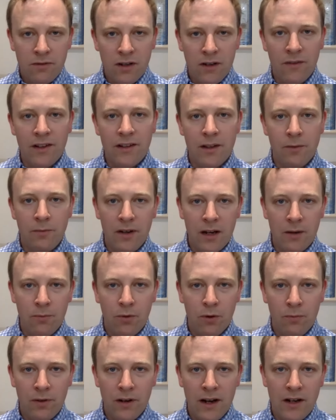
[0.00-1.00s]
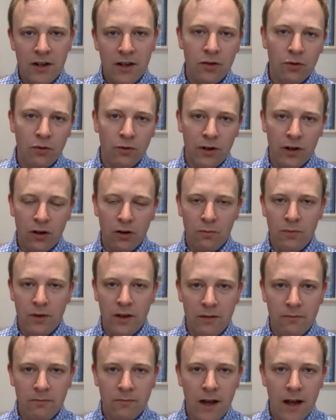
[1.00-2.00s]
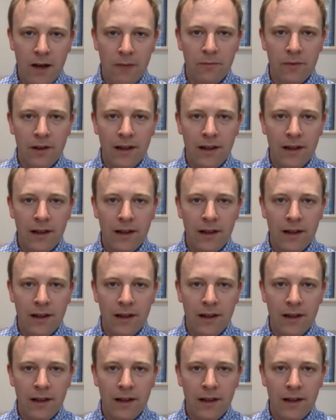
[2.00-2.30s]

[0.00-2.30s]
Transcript: if it's a bigger population, or it could be um,